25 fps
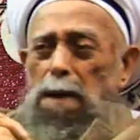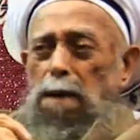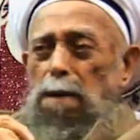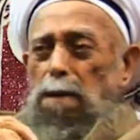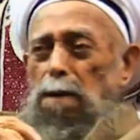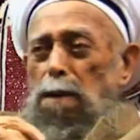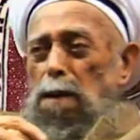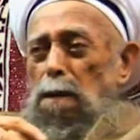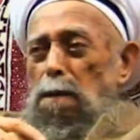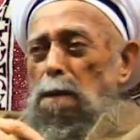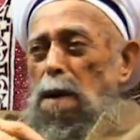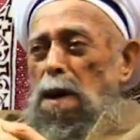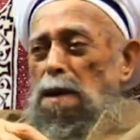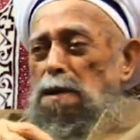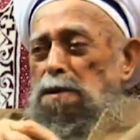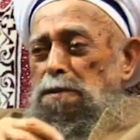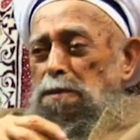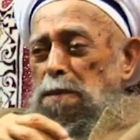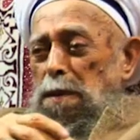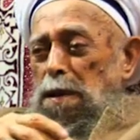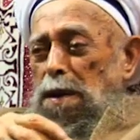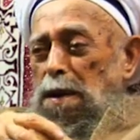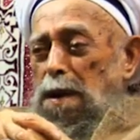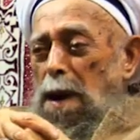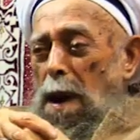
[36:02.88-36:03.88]
We must
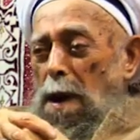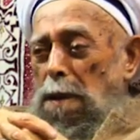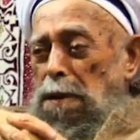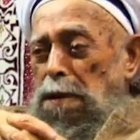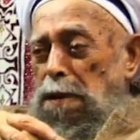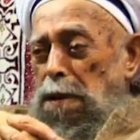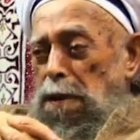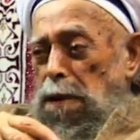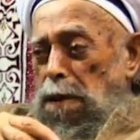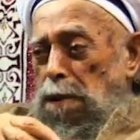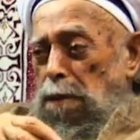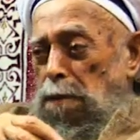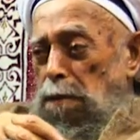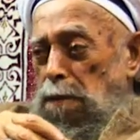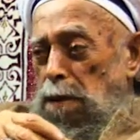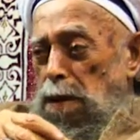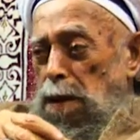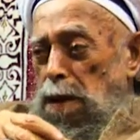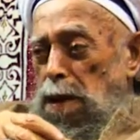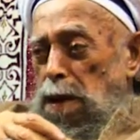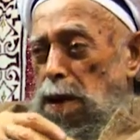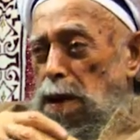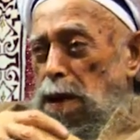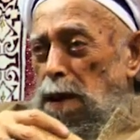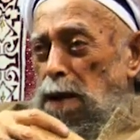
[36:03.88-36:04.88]
be lucky,
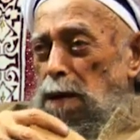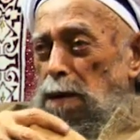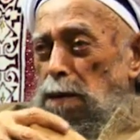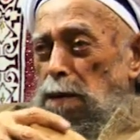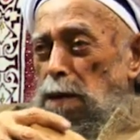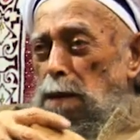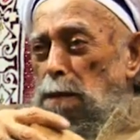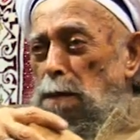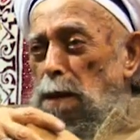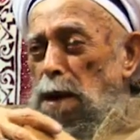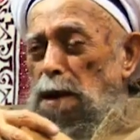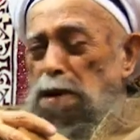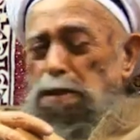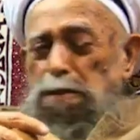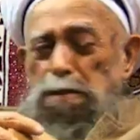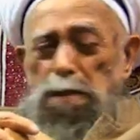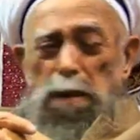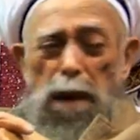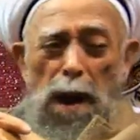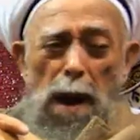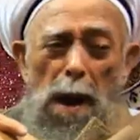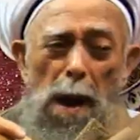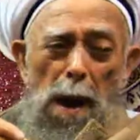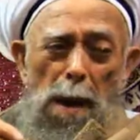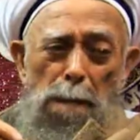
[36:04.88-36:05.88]
we must
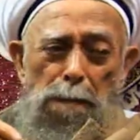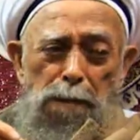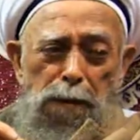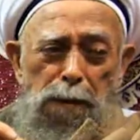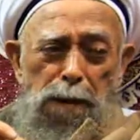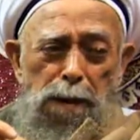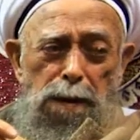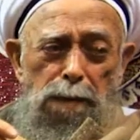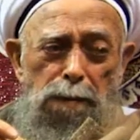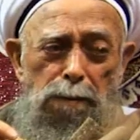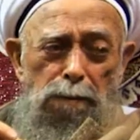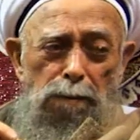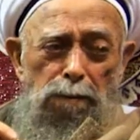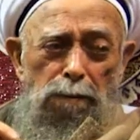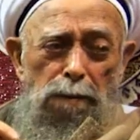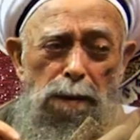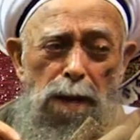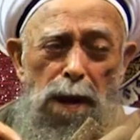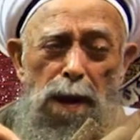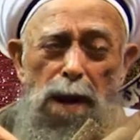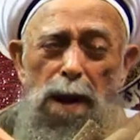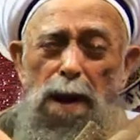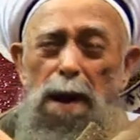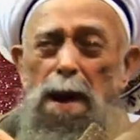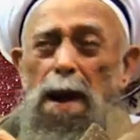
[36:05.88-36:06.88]
be happy.
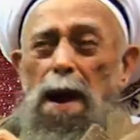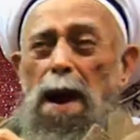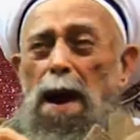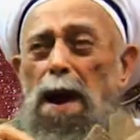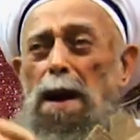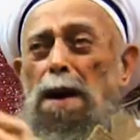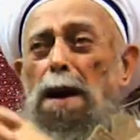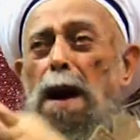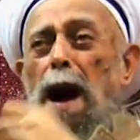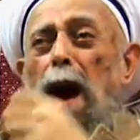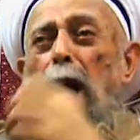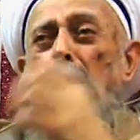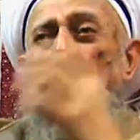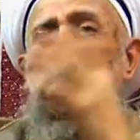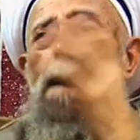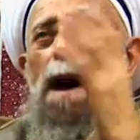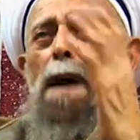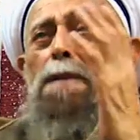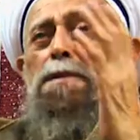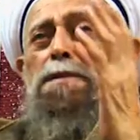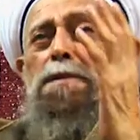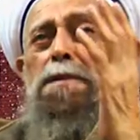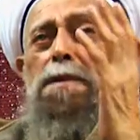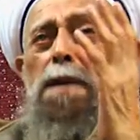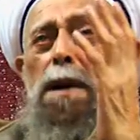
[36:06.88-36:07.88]
And I am
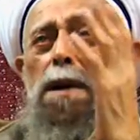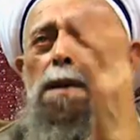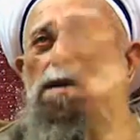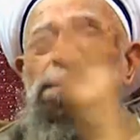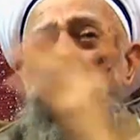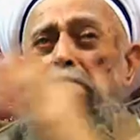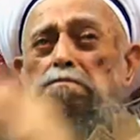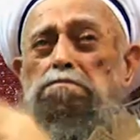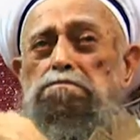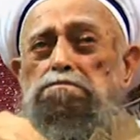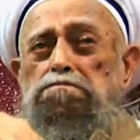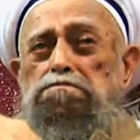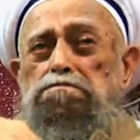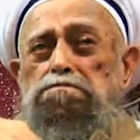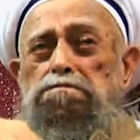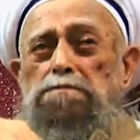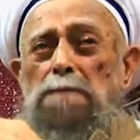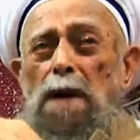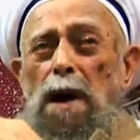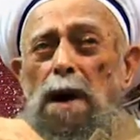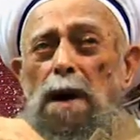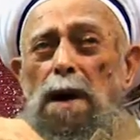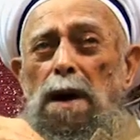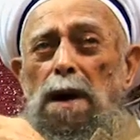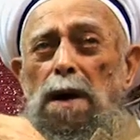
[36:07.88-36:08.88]
asking
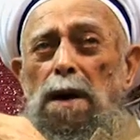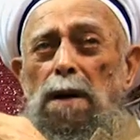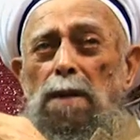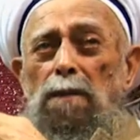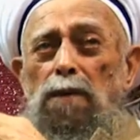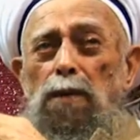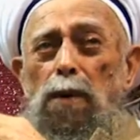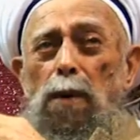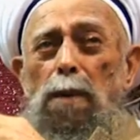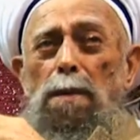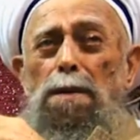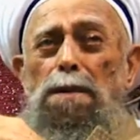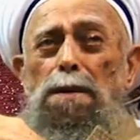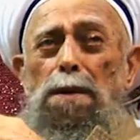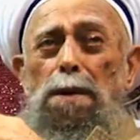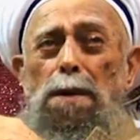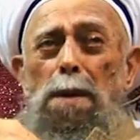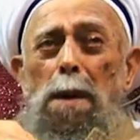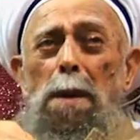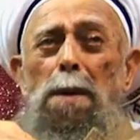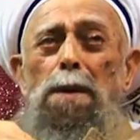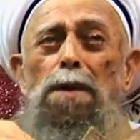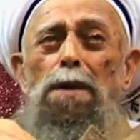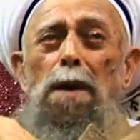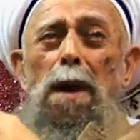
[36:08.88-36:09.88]
from the
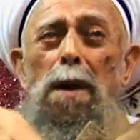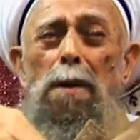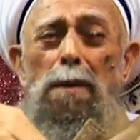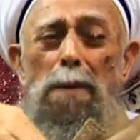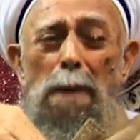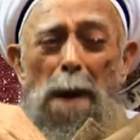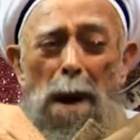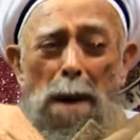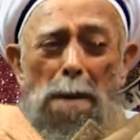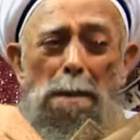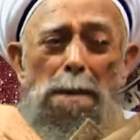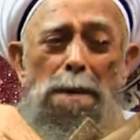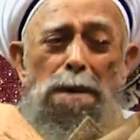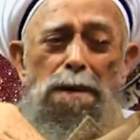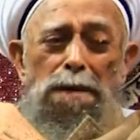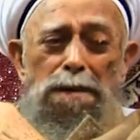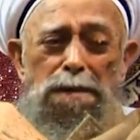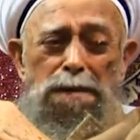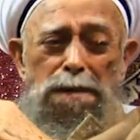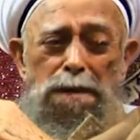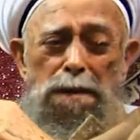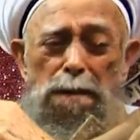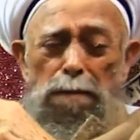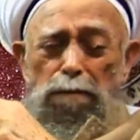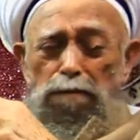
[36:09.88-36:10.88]
Lord of
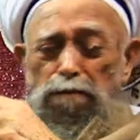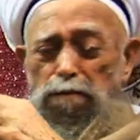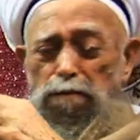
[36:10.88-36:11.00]
Heavens